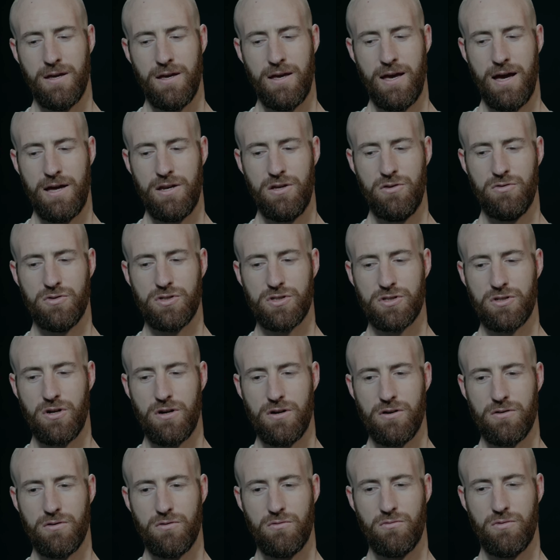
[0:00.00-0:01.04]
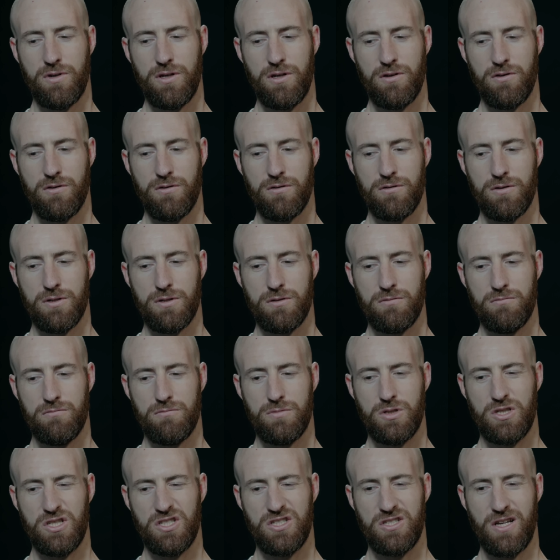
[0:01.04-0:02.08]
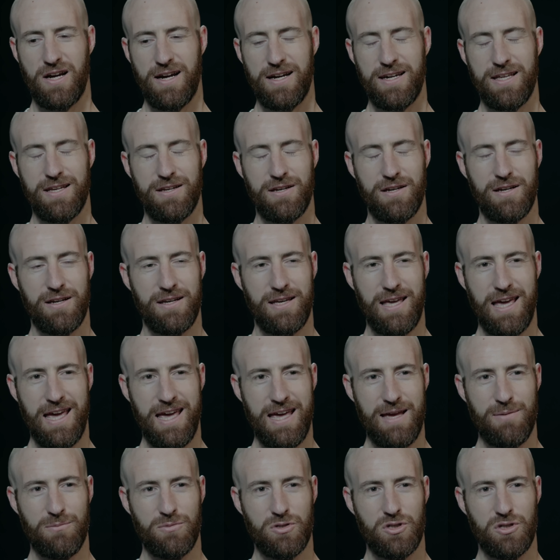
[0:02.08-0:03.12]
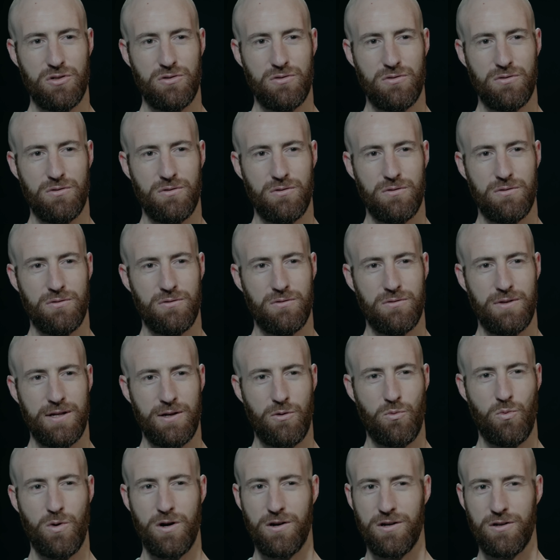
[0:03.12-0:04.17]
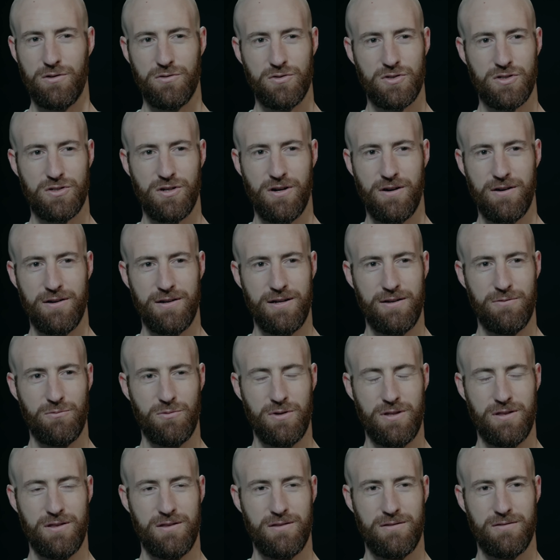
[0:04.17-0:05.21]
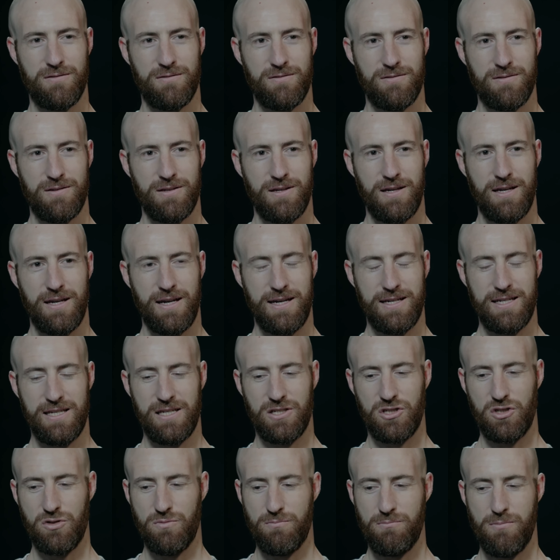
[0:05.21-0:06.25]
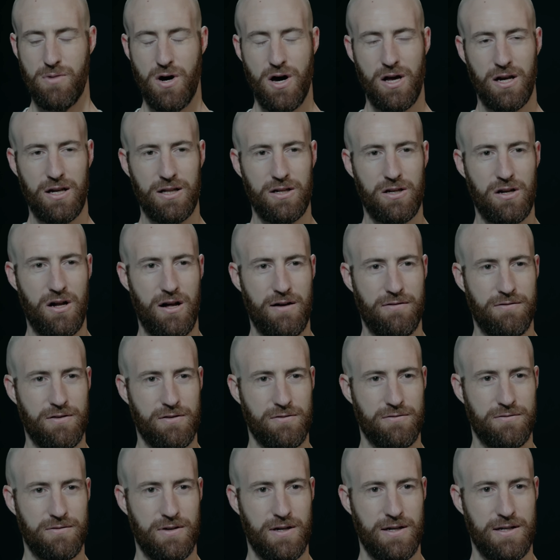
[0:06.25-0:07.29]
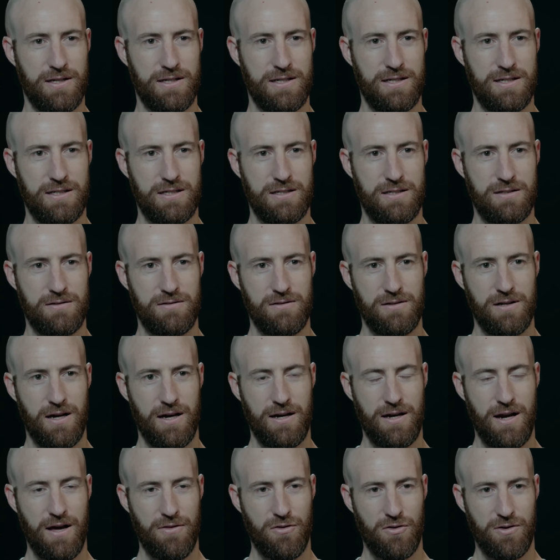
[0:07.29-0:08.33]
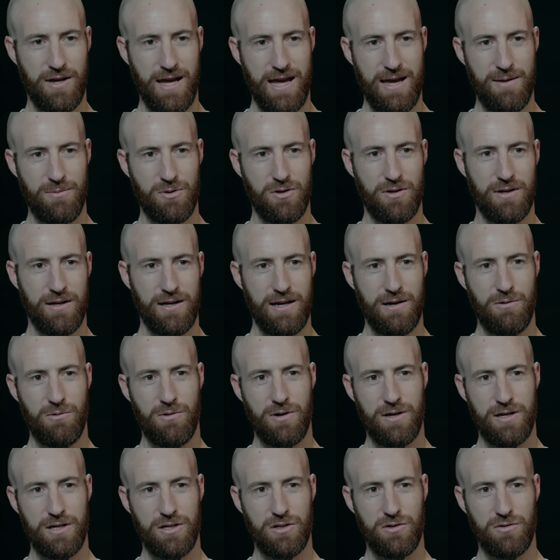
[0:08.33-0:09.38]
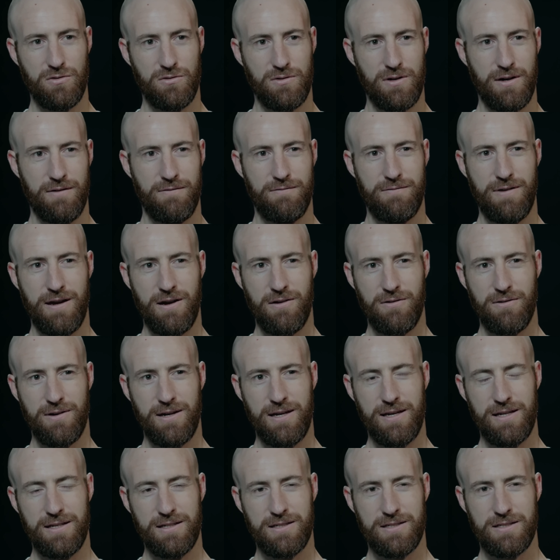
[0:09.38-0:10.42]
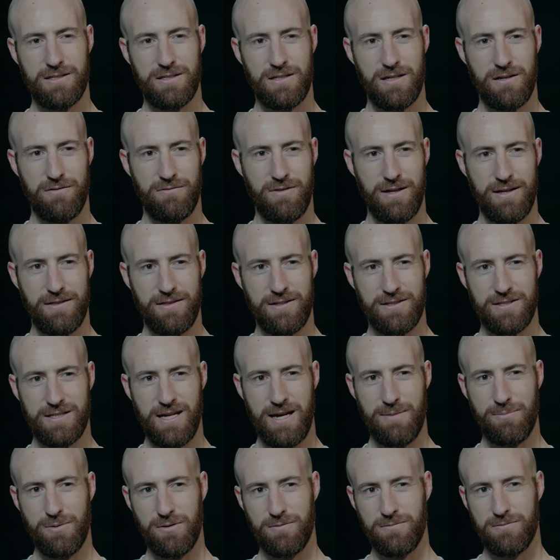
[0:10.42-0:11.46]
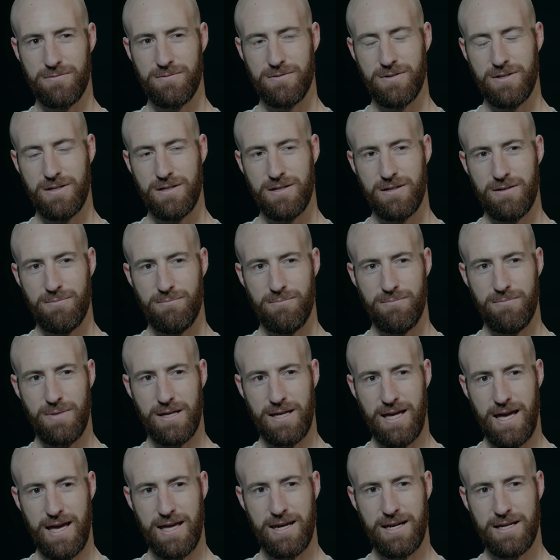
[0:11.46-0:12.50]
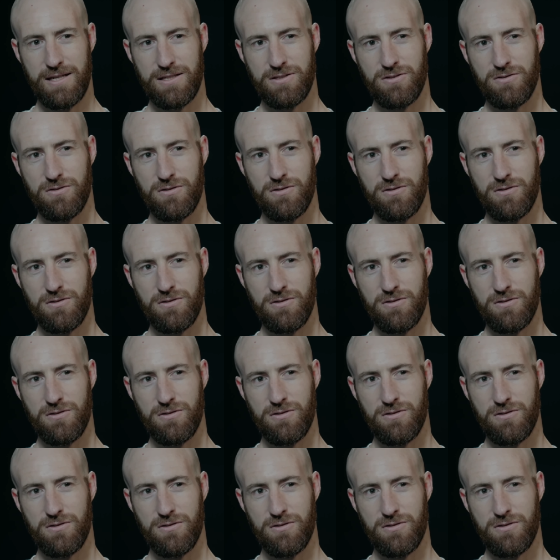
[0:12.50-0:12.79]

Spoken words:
How do you start when you're designing a game? Where do you start with an idea? Do you model it off of another game? And you're like, I want to do a variant of like this type of mechanics,